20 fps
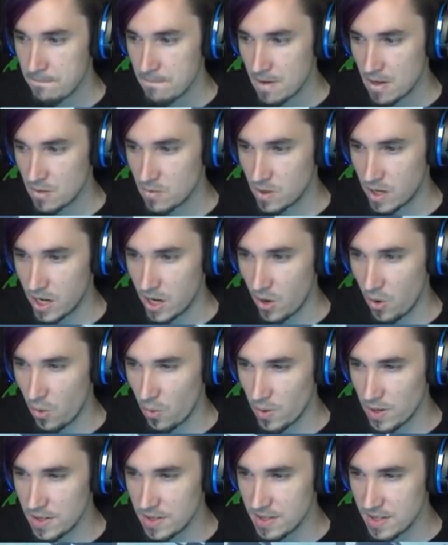This is where I
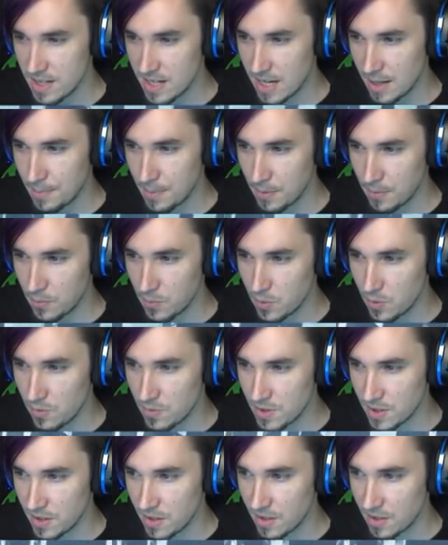always see a couple of
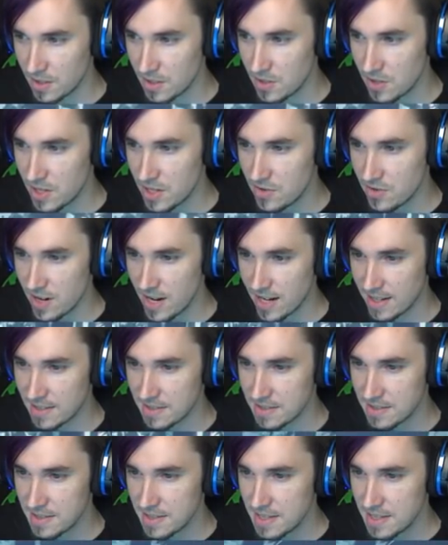wolves along the train tracks.